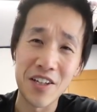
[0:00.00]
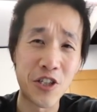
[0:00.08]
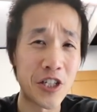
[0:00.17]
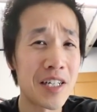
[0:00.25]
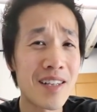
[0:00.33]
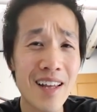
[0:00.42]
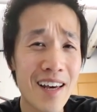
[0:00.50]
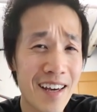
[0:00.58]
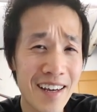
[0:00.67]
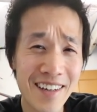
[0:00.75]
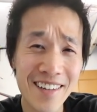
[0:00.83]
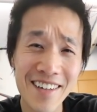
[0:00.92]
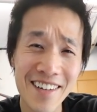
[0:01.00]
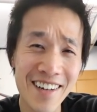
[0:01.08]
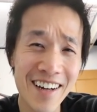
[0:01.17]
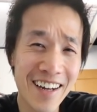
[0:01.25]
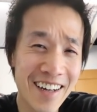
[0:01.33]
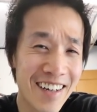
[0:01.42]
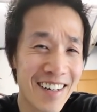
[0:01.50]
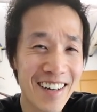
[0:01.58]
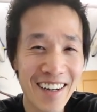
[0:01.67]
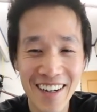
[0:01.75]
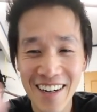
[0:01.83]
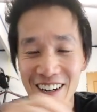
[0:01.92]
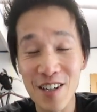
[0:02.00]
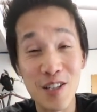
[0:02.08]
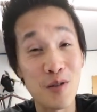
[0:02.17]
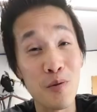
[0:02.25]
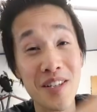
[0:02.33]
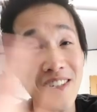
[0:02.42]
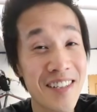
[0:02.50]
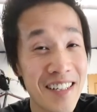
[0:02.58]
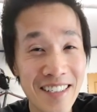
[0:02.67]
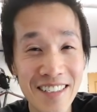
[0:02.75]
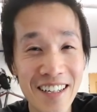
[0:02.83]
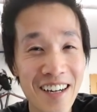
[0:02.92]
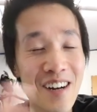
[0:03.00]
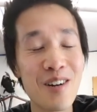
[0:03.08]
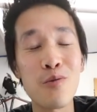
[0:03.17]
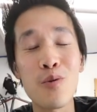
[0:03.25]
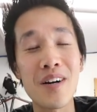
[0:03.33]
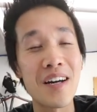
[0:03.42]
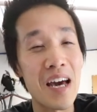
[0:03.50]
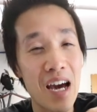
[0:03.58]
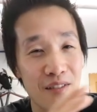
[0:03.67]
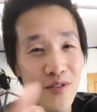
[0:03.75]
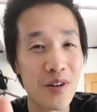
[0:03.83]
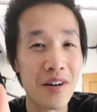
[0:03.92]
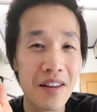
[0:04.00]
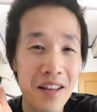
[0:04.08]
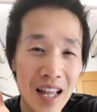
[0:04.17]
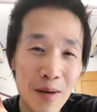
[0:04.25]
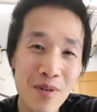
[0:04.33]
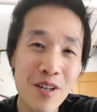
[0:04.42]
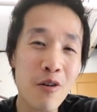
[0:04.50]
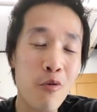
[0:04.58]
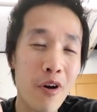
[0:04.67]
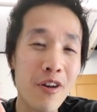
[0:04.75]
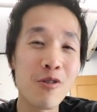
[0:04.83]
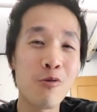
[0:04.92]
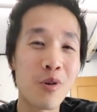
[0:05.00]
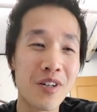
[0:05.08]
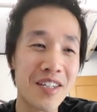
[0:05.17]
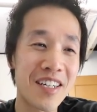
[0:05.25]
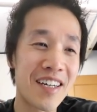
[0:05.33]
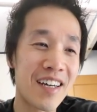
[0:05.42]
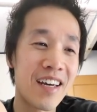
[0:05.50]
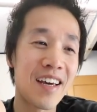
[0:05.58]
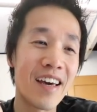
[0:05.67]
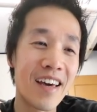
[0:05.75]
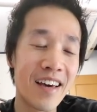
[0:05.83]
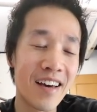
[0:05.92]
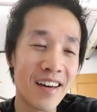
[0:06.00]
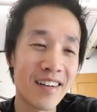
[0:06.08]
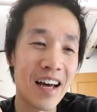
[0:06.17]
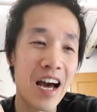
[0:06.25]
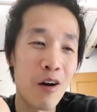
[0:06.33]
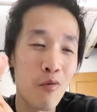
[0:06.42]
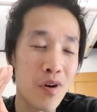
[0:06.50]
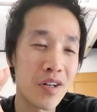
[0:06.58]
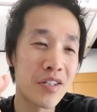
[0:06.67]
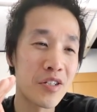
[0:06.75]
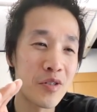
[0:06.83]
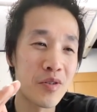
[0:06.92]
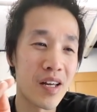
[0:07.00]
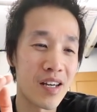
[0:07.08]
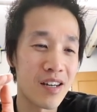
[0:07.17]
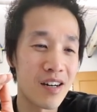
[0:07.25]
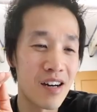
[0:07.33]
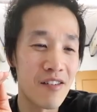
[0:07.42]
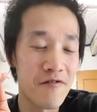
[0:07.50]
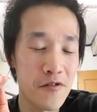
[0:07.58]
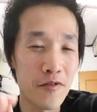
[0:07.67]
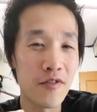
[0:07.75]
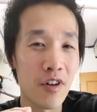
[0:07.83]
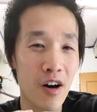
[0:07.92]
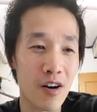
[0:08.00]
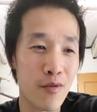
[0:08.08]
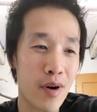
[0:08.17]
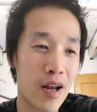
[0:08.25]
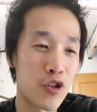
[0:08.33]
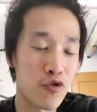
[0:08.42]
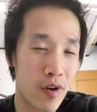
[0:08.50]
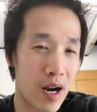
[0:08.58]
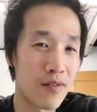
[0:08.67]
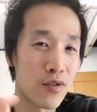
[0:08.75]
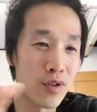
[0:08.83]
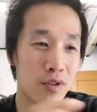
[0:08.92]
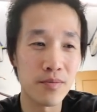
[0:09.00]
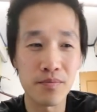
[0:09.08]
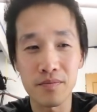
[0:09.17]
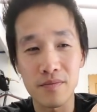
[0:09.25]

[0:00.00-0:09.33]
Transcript: Chile, Switzerland, wherever, let me know where you work, and I want to do like a food vlog where I travel